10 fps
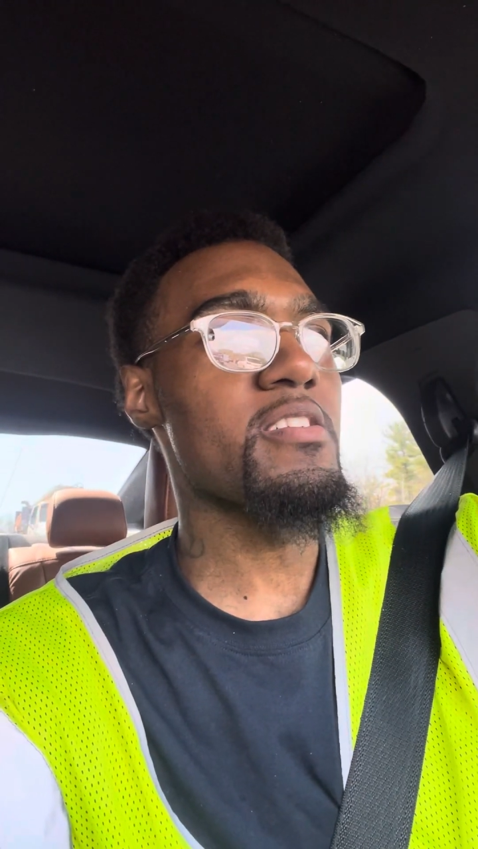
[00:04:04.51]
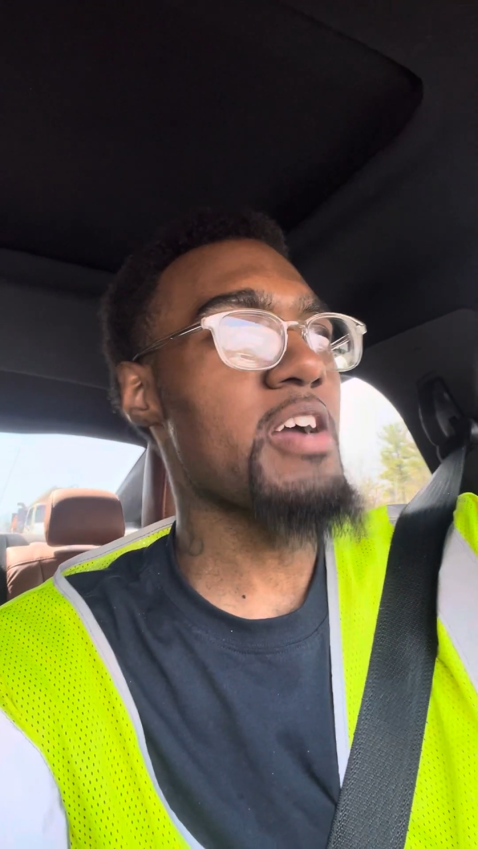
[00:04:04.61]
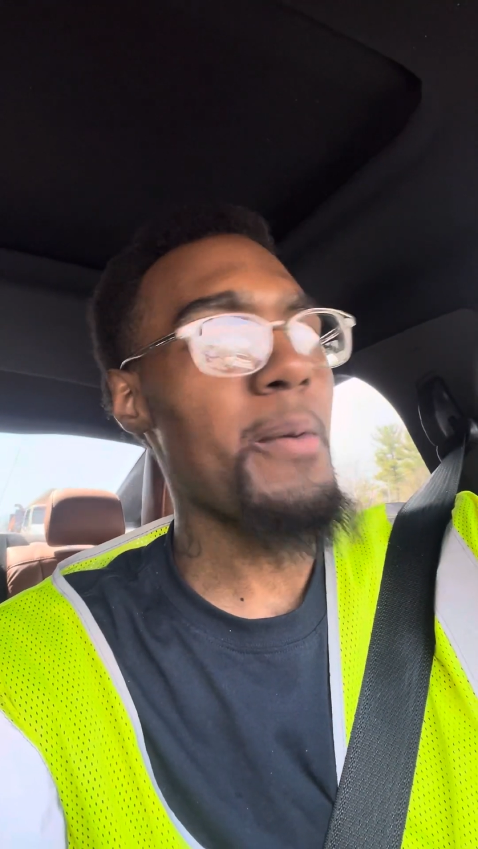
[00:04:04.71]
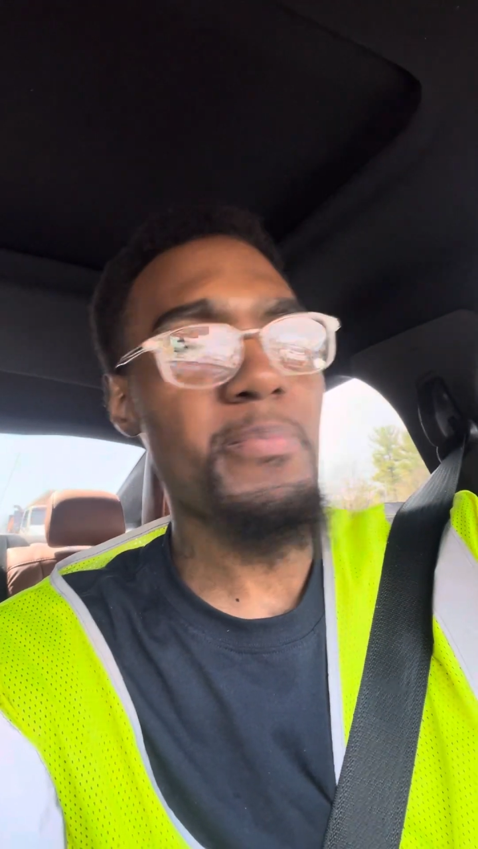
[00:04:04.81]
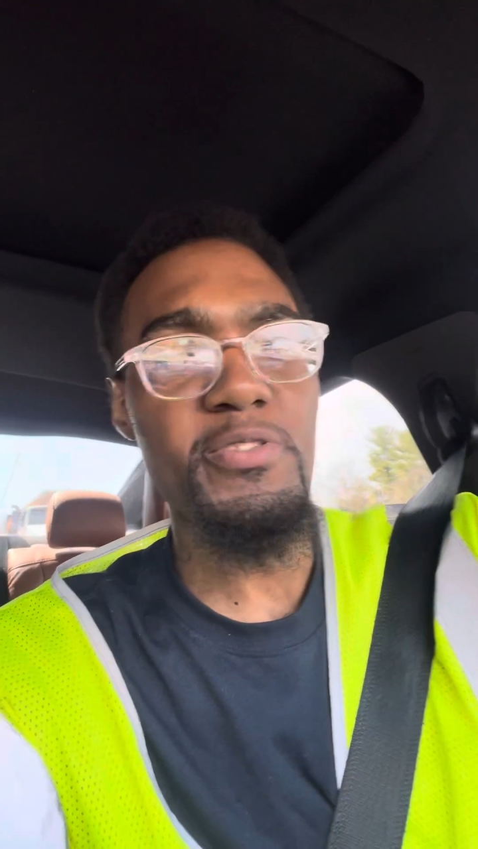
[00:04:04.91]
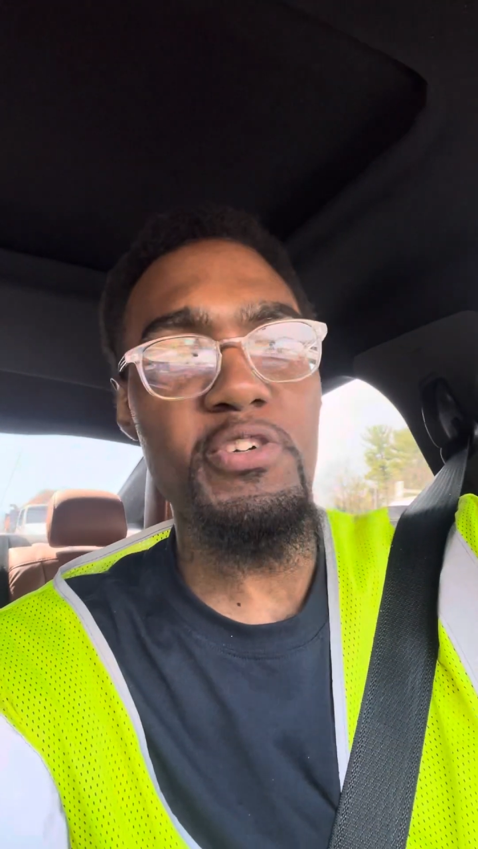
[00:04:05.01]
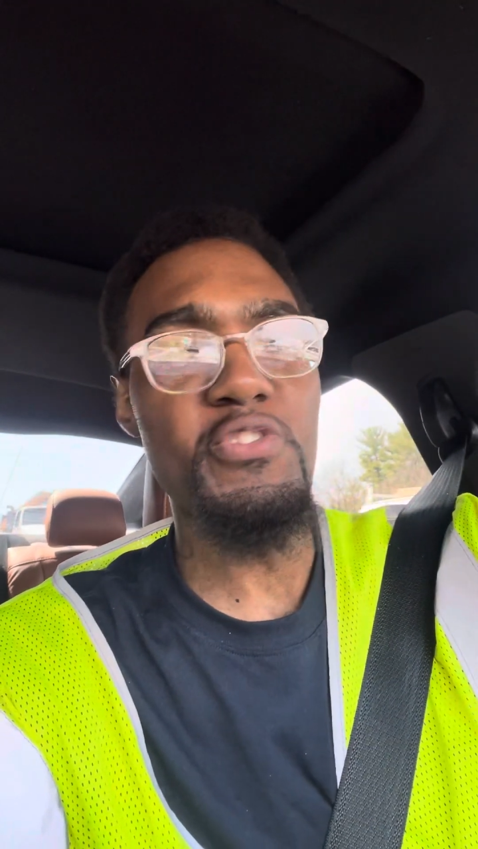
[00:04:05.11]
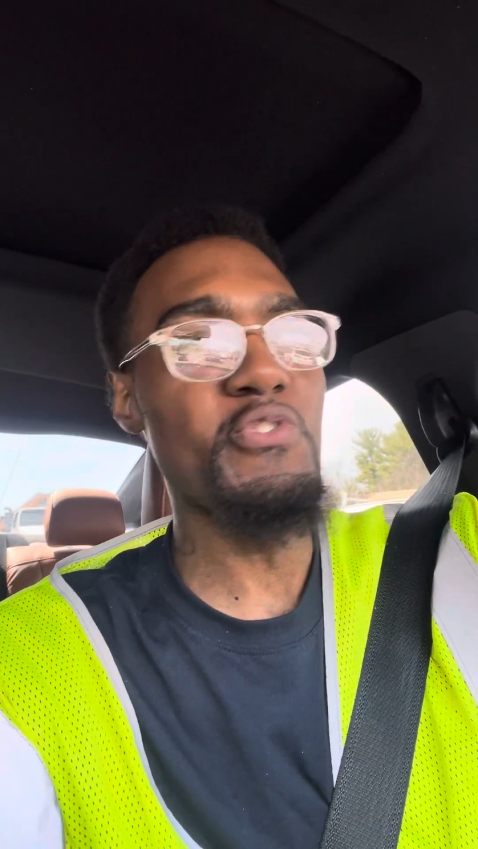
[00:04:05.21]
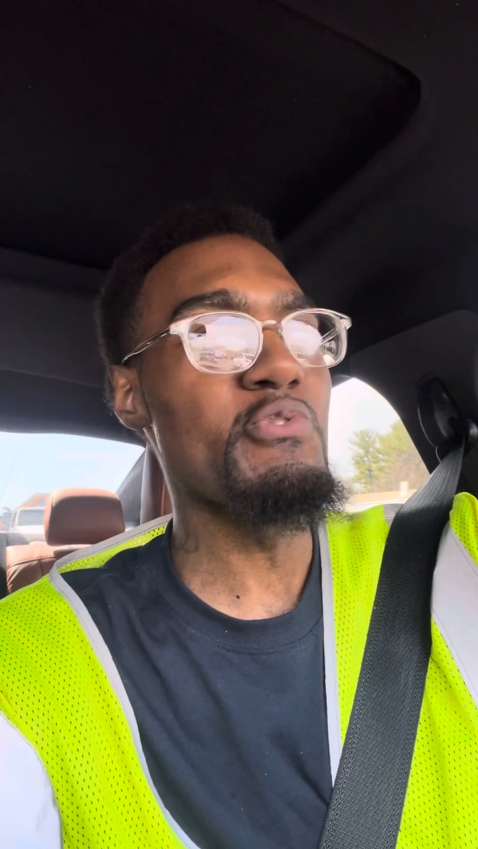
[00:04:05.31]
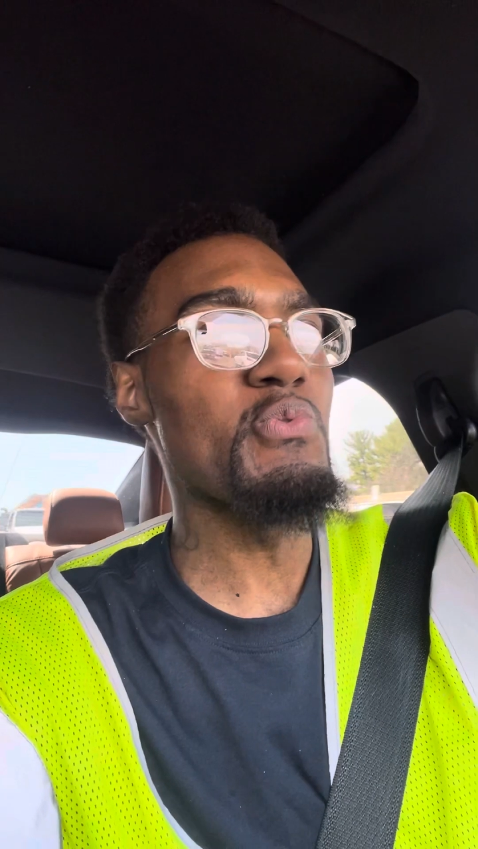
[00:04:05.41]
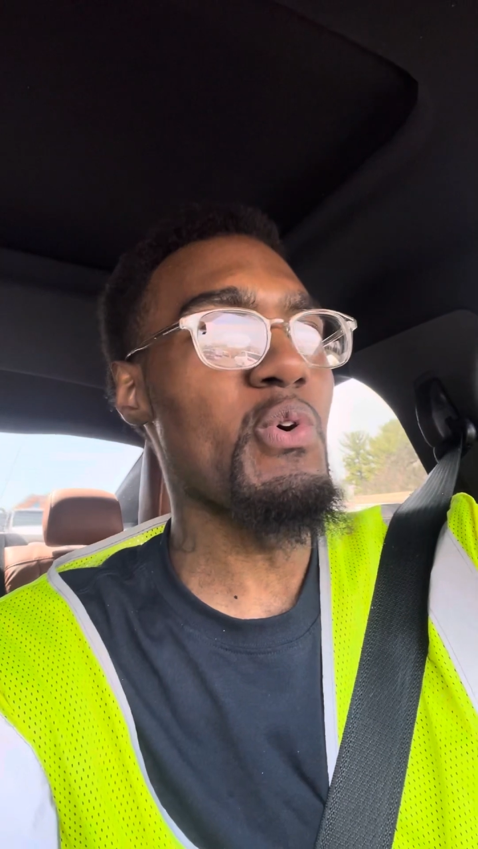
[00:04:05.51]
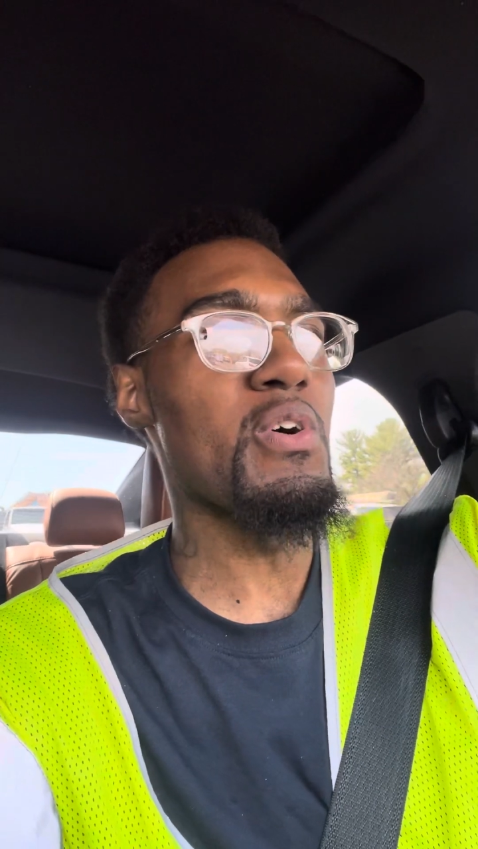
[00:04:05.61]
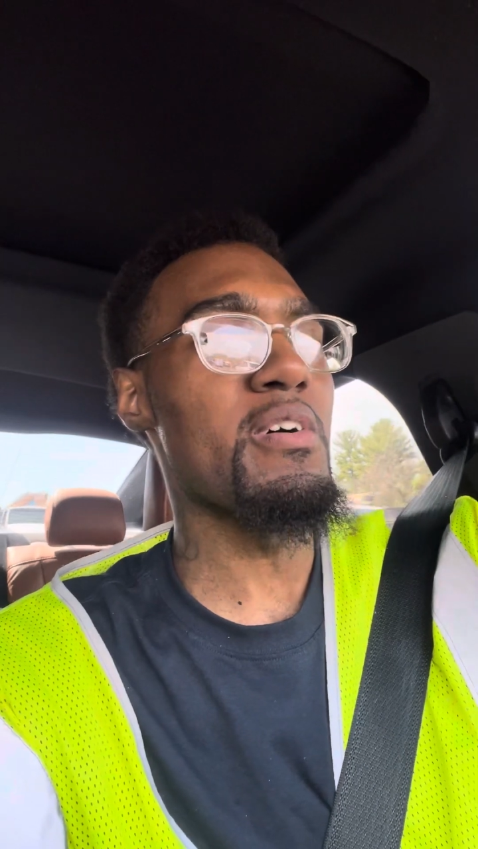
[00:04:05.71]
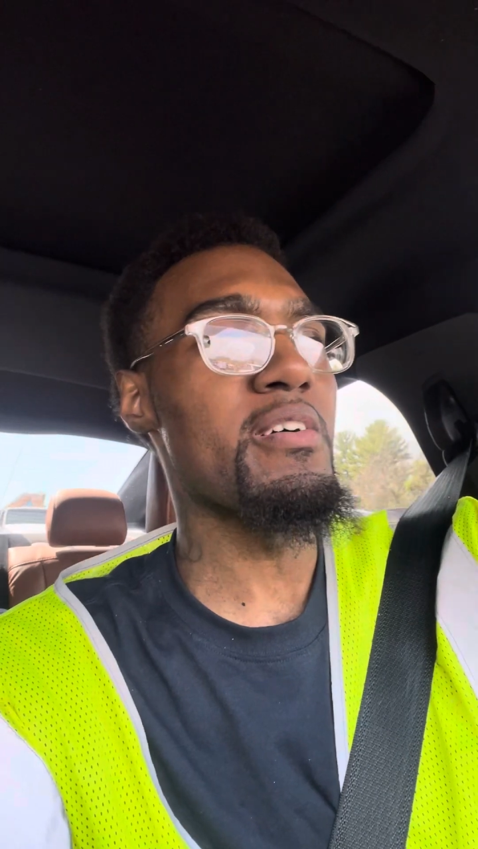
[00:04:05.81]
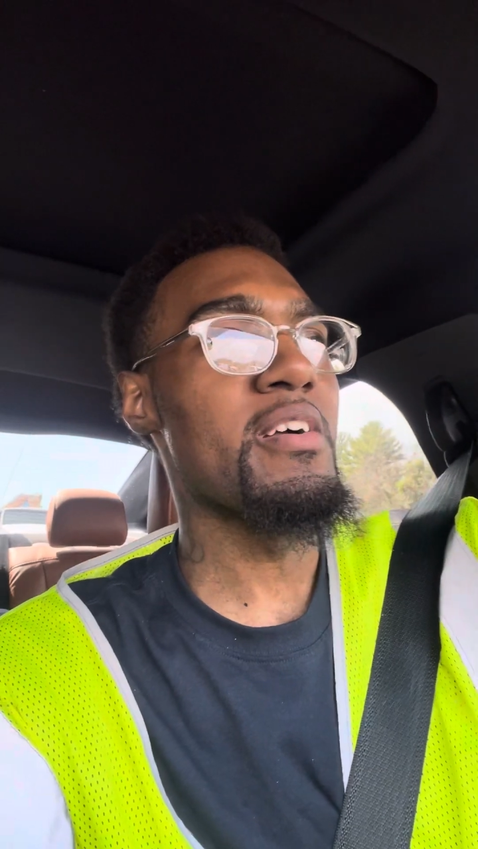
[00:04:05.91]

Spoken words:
comes to you or